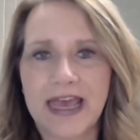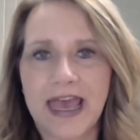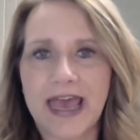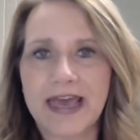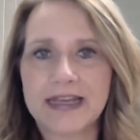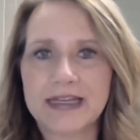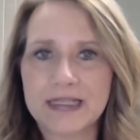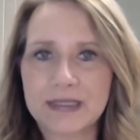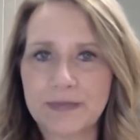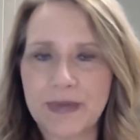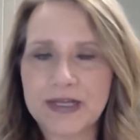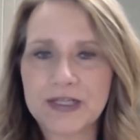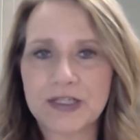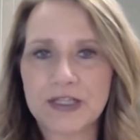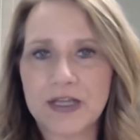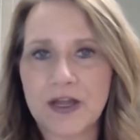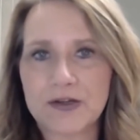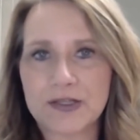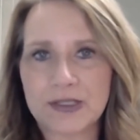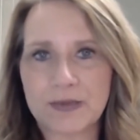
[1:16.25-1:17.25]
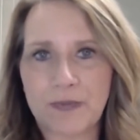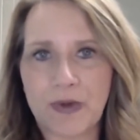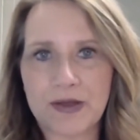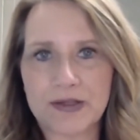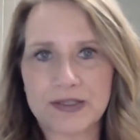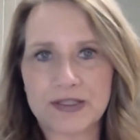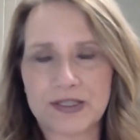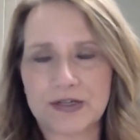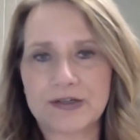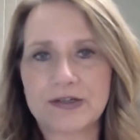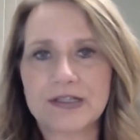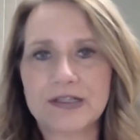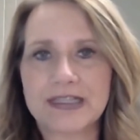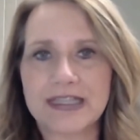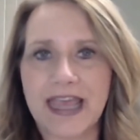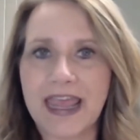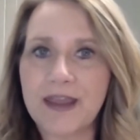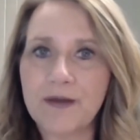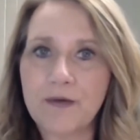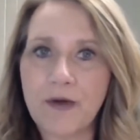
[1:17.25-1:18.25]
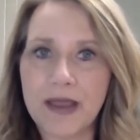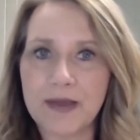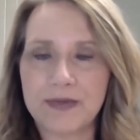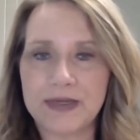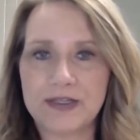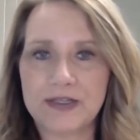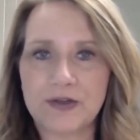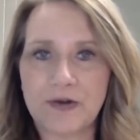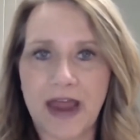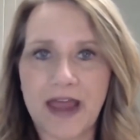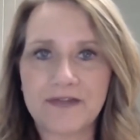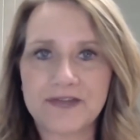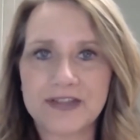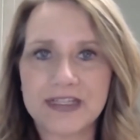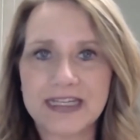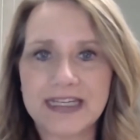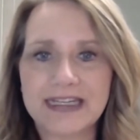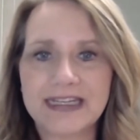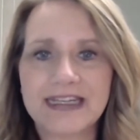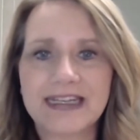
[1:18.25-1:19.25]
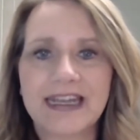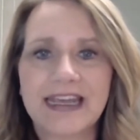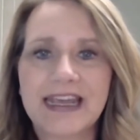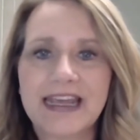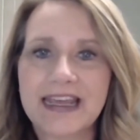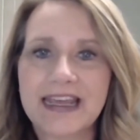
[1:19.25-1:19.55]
and especially our sponsors, AYB Drafting,